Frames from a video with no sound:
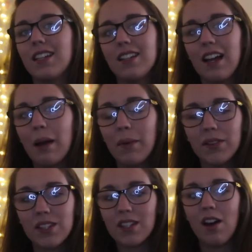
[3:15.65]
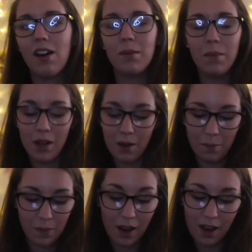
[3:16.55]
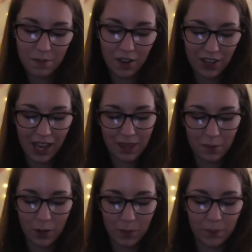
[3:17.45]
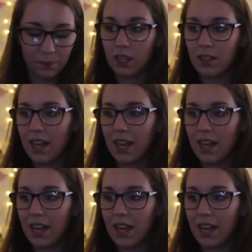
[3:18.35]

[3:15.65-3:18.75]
in like a month's time, but I'm loving it at the moment.